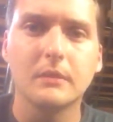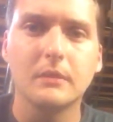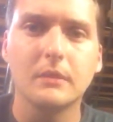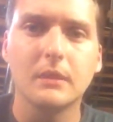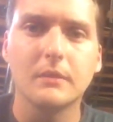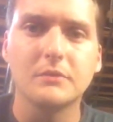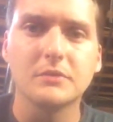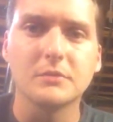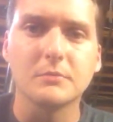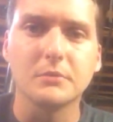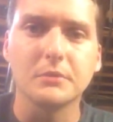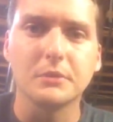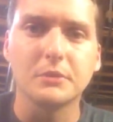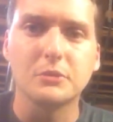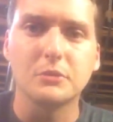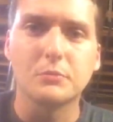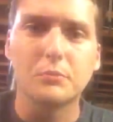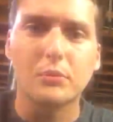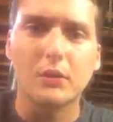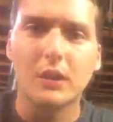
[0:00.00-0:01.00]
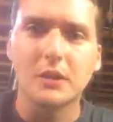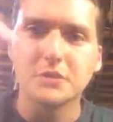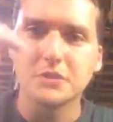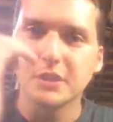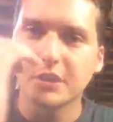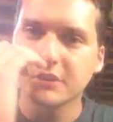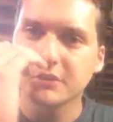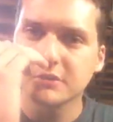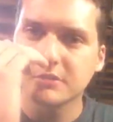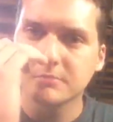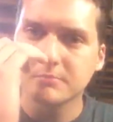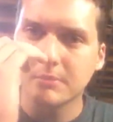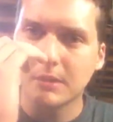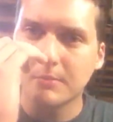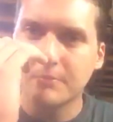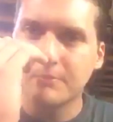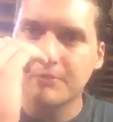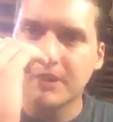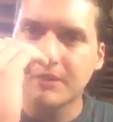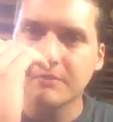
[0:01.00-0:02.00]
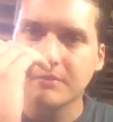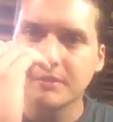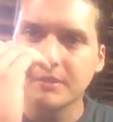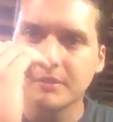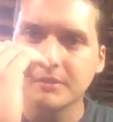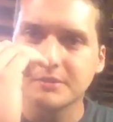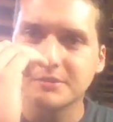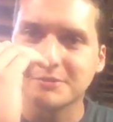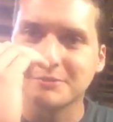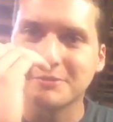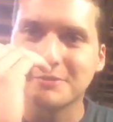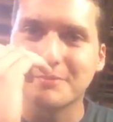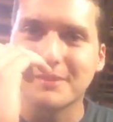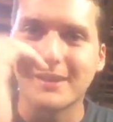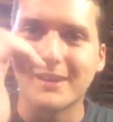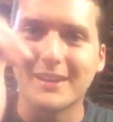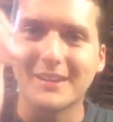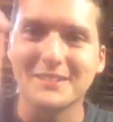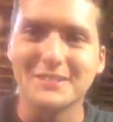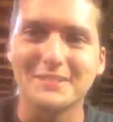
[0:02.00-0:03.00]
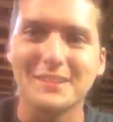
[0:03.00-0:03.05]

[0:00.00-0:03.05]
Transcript: You have some really cool projects. My favorite is the one behind you,